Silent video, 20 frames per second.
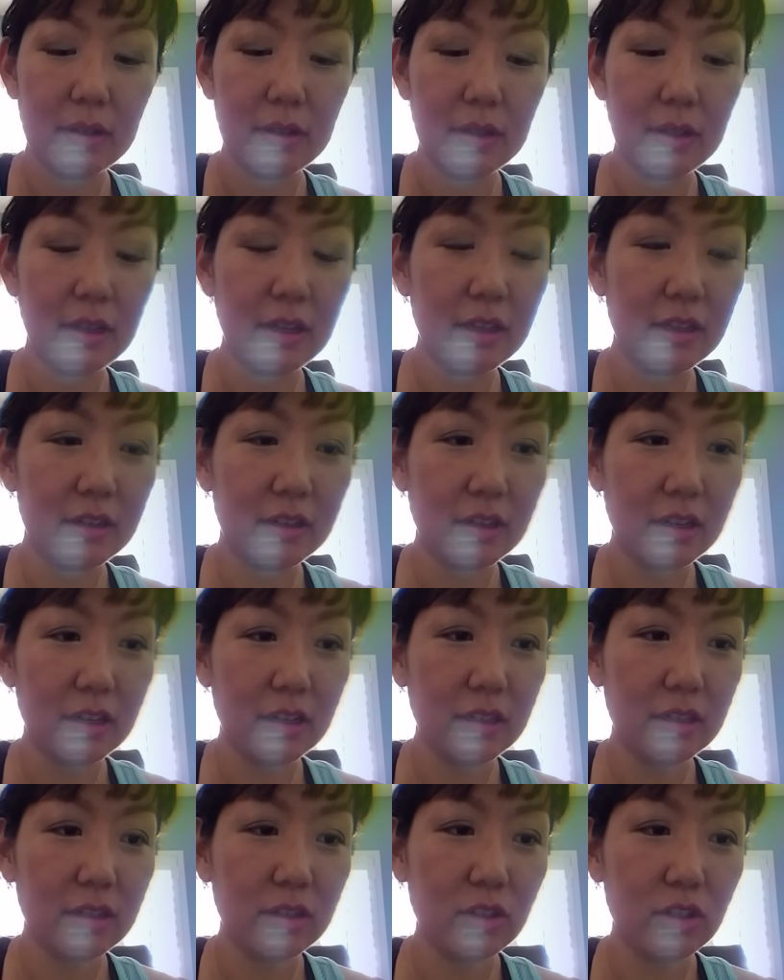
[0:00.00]
Yeah, they're
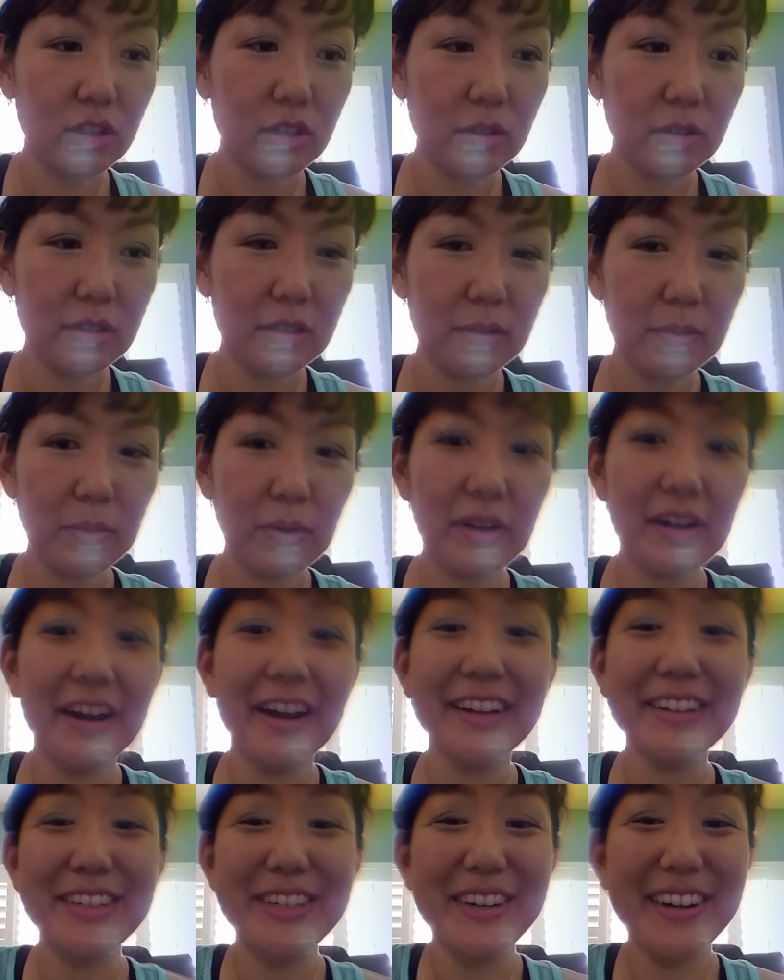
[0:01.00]
not, there's still some more
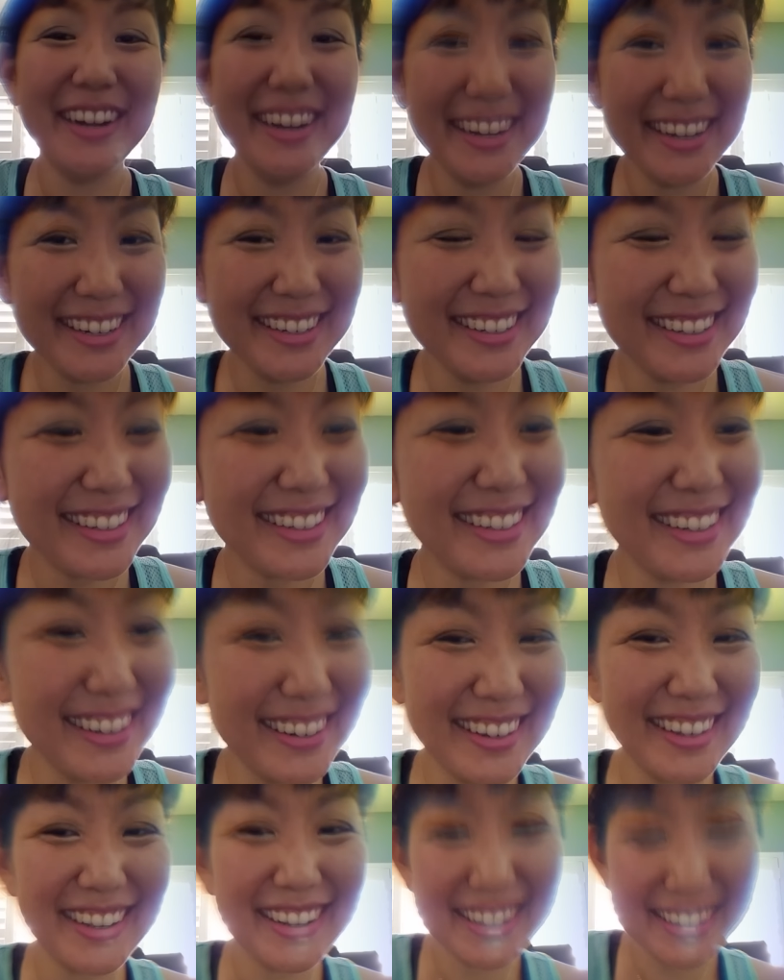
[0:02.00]
contracts.
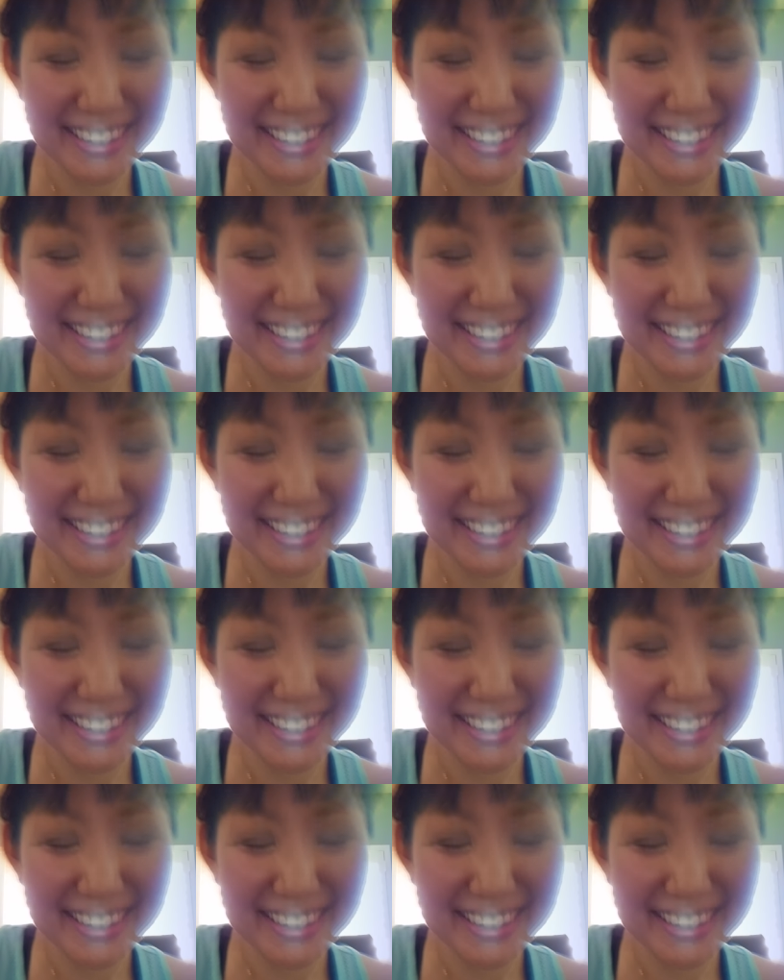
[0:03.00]
Okay.